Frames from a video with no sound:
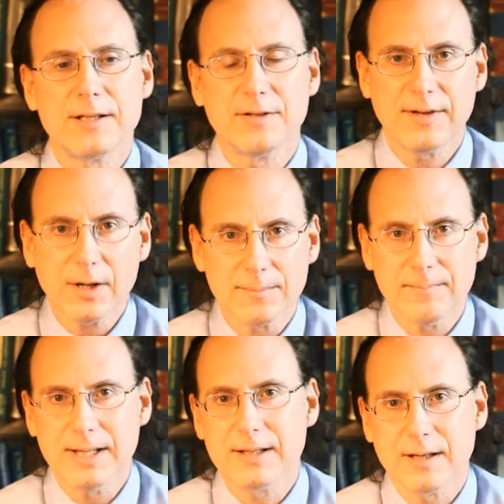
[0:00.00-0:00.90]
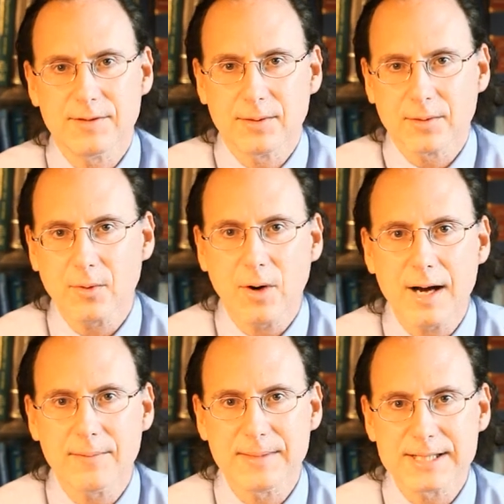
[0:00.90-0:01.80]
development of the
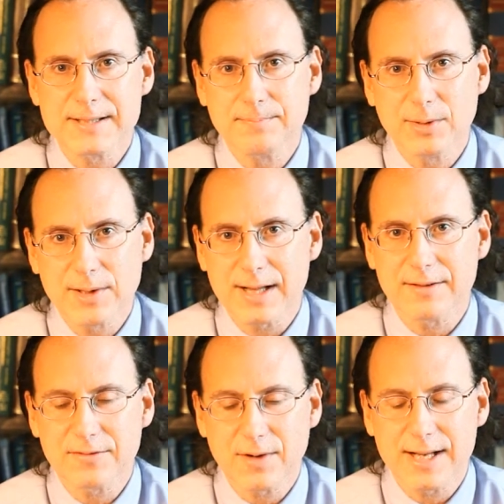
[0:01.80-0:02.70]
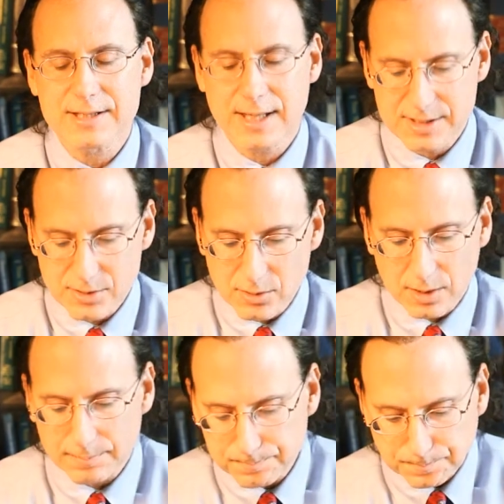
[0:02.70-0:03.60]
requirements put on the franchisor.